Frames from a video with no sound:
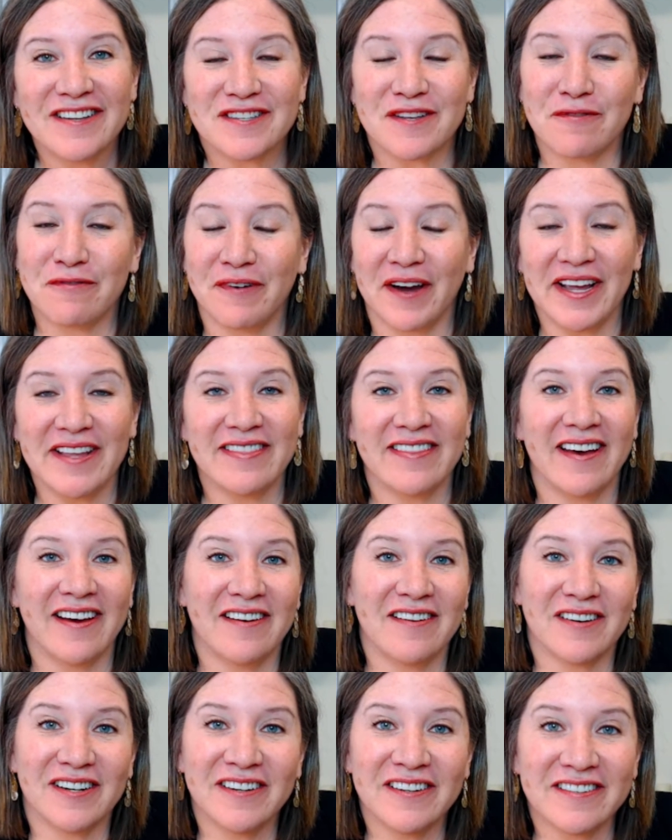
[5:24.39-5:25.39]
fight that
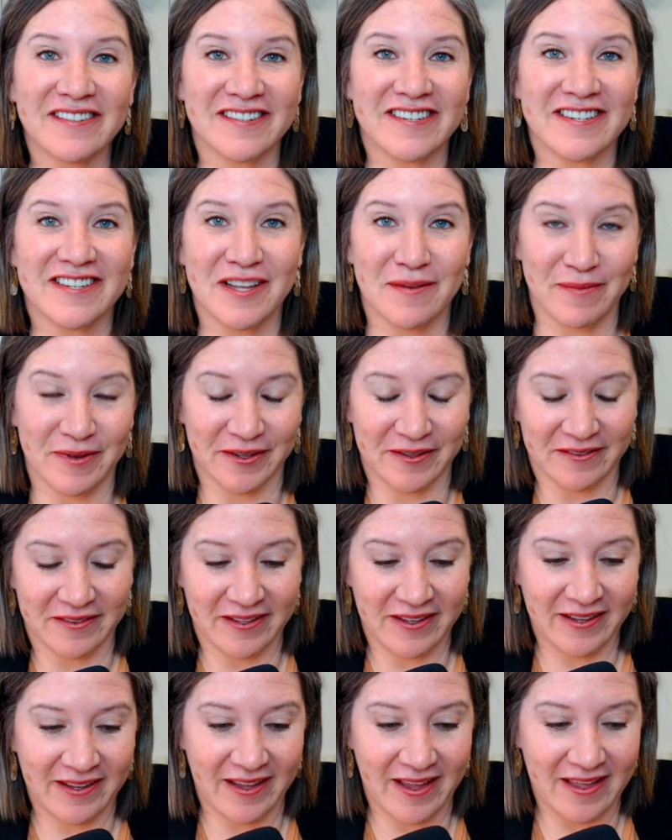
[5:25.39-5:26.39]
urge typically.